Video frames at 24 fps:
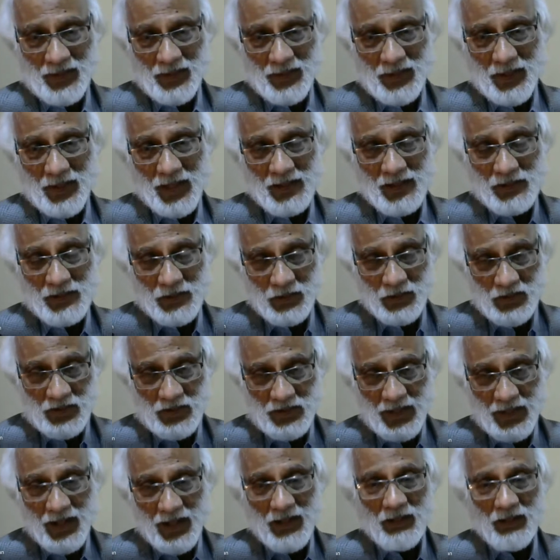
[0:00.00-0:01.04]
I
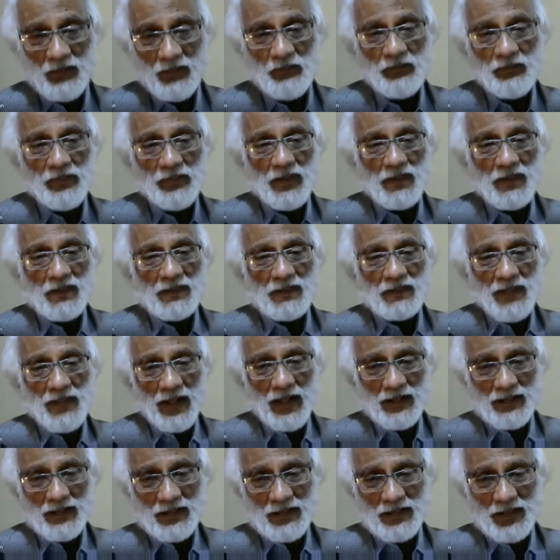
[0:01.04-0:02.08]
should tell
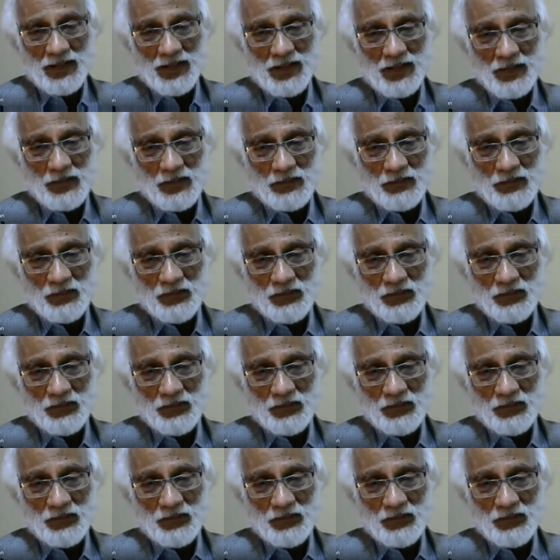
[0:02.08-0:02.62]
that uh,